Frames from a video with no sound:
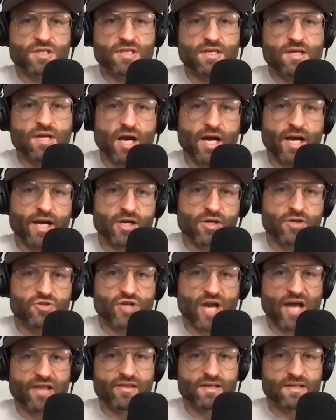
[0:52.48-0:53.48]
Personally,
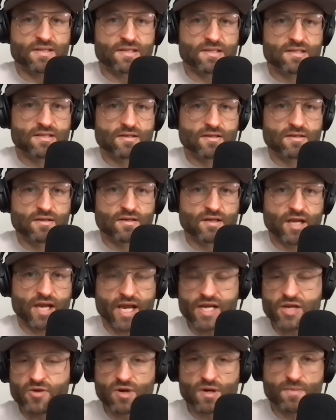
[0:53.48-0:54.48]
I coach athletes
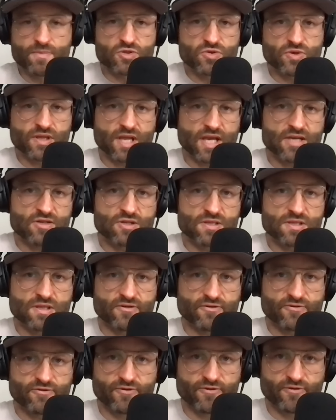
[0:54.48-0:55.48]
anywhere between the
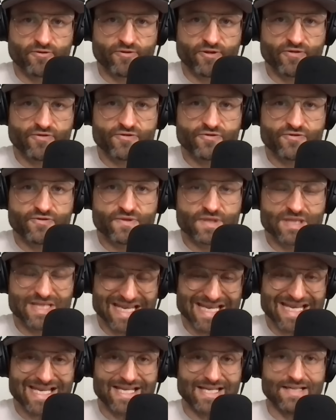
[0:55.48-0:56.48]
ages of
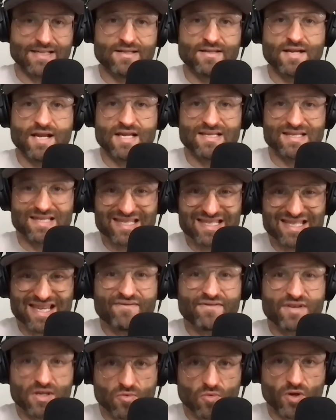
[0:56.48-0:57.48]
15 and
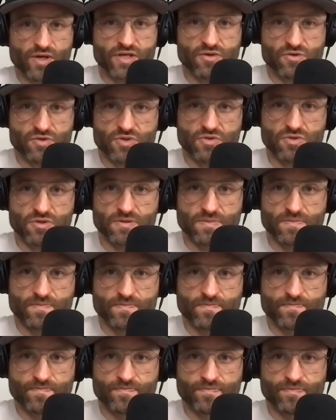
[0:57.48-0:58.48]
71 years
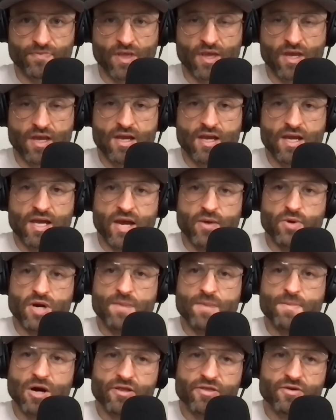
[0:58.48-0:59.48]
old.
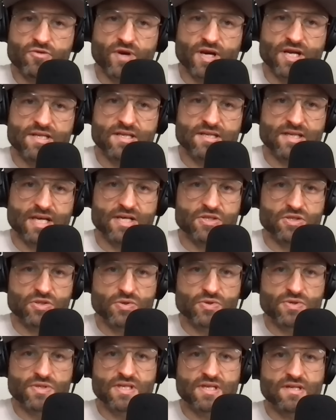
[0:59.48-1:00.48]
And when I'm out of the races,
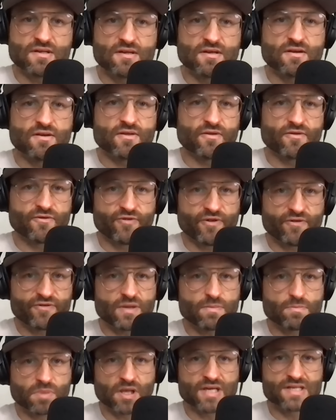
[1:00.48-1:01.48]
I do see the
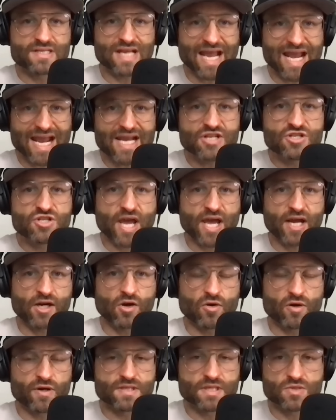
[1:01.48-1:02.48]
50 plus
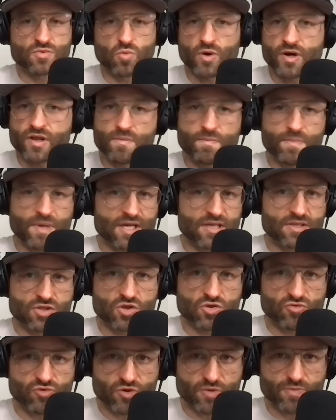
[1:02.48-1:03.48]
age categories as one of the
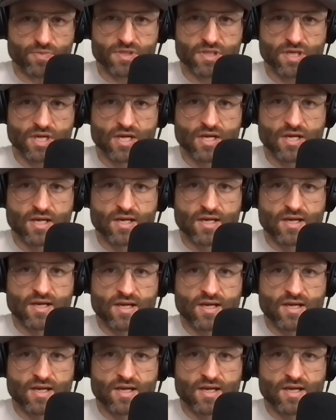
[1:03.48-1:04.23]
biggest groups.